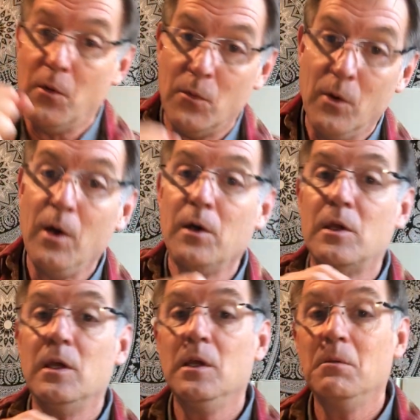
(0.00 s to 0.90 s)

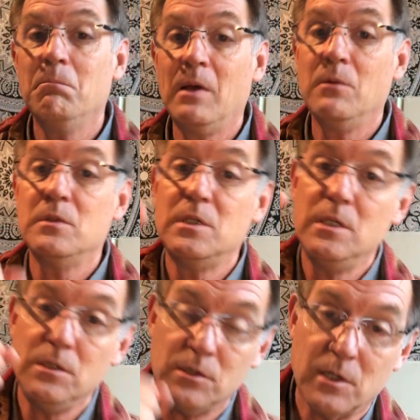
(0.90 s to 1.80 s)
Rocky
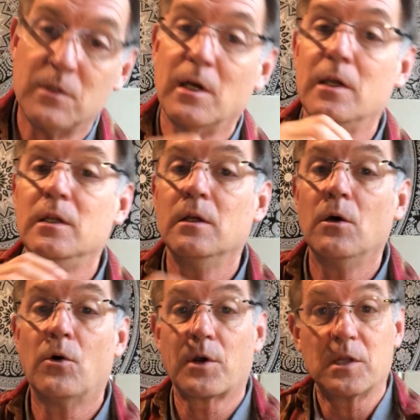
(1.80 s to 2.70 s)
Mountain, you get the idea,
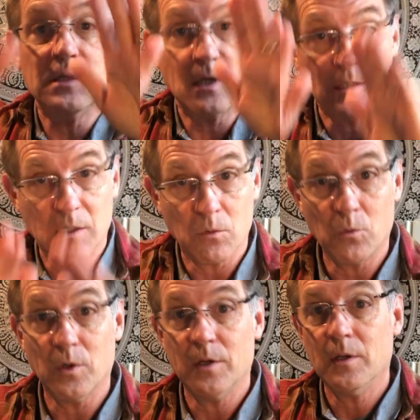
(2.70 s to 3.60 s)
or conducting
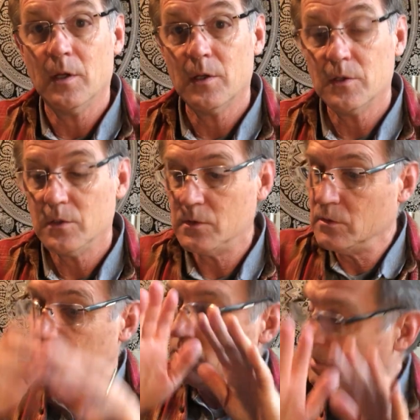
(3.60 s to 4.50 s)
1,
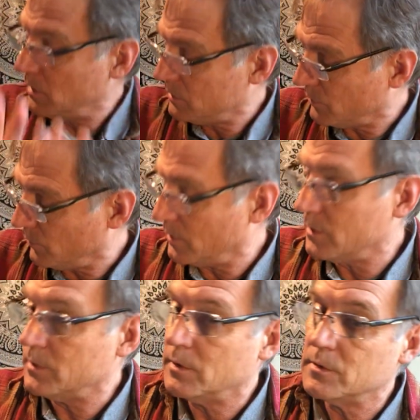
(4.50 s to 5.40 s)
2,
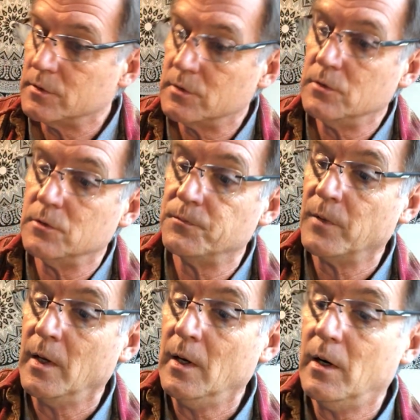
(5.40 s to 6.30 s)
1, 2.
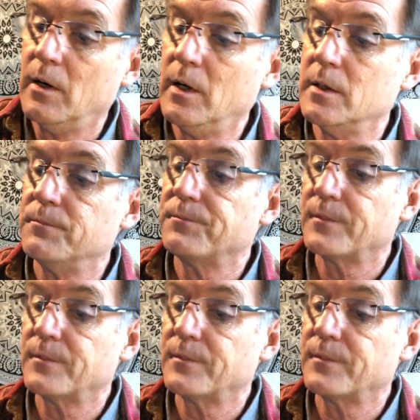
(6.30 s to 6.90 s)
All right,